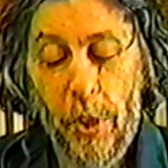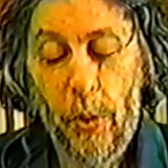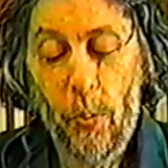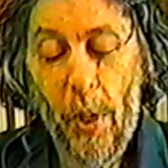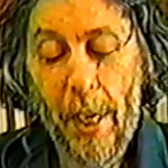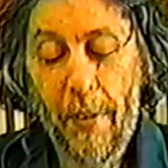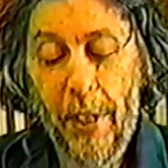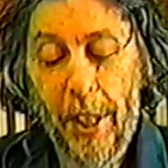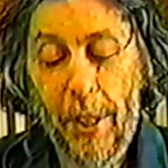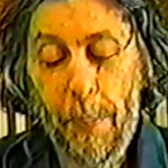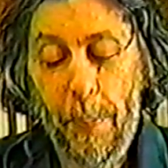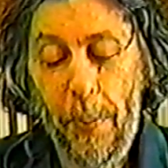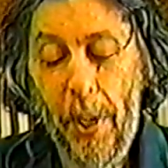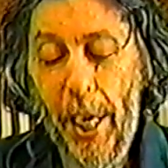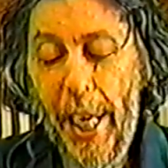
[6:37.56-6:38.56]
was
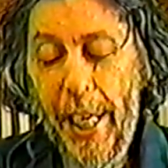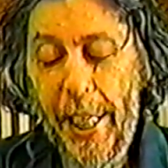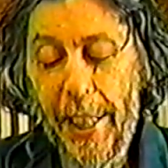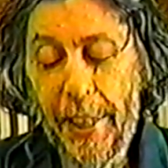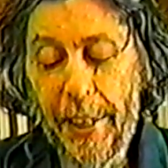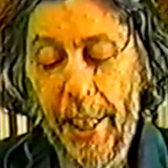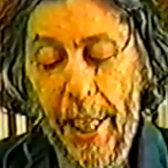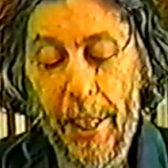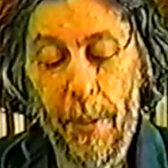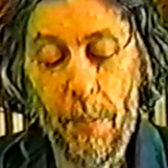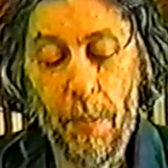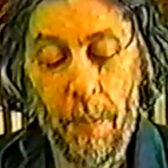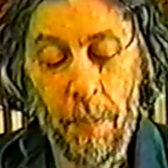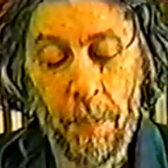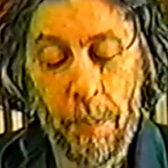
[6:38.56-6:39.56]
wearing a plain
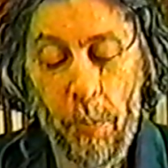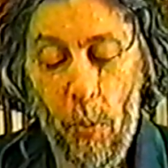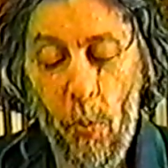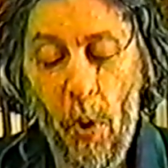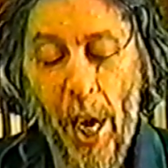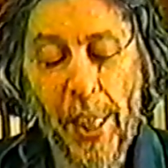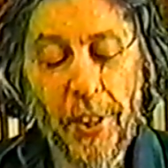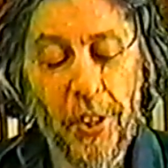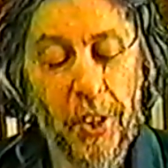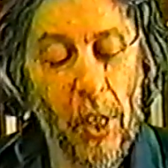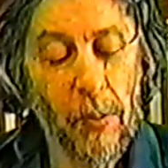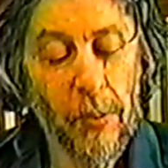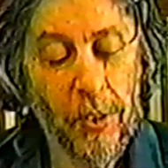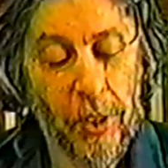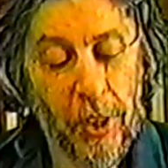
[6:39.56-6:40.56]
denim,
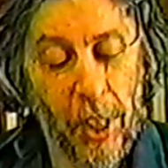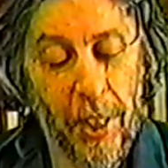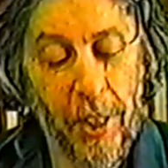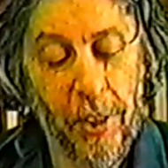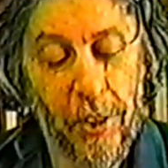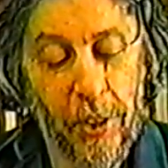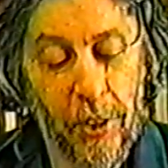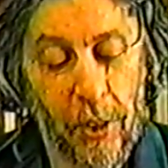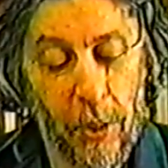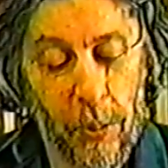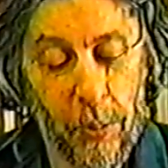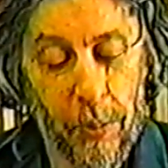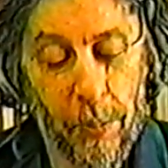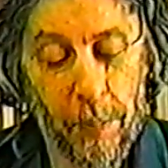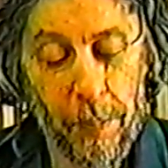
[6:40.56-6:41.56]
rhinestone-studded
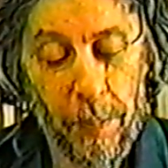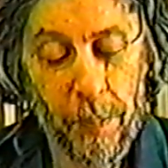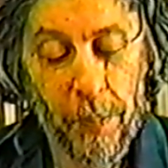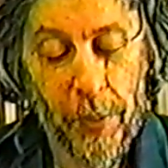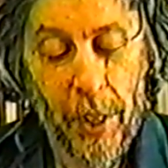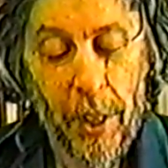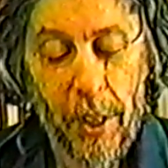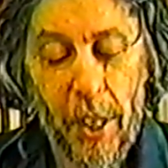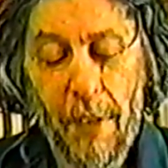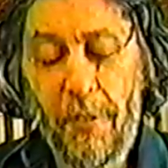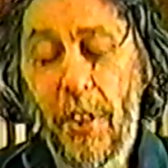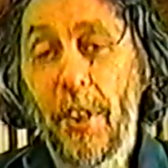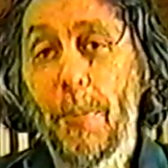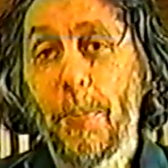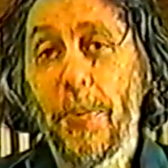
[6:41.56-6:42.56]
suit
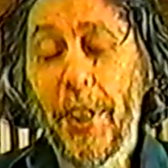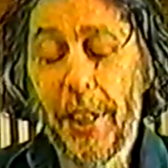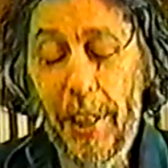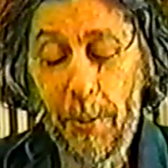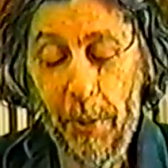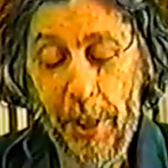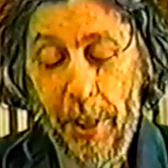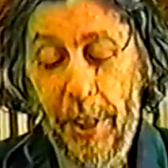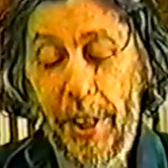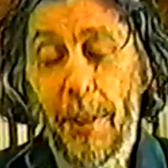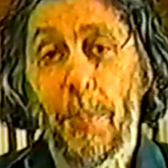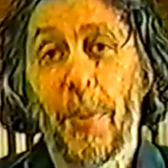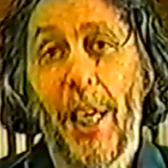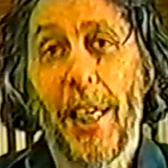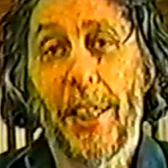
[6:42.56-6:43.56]
covered completely with
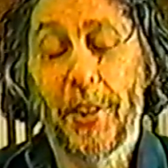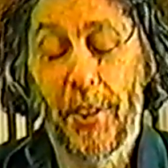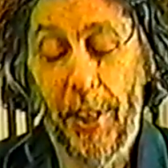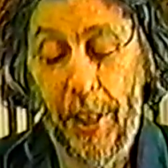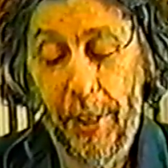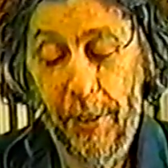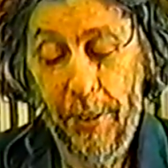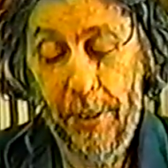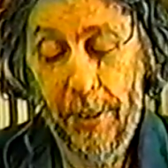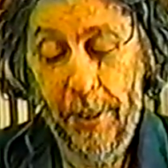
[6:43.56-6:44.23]
clear plastic.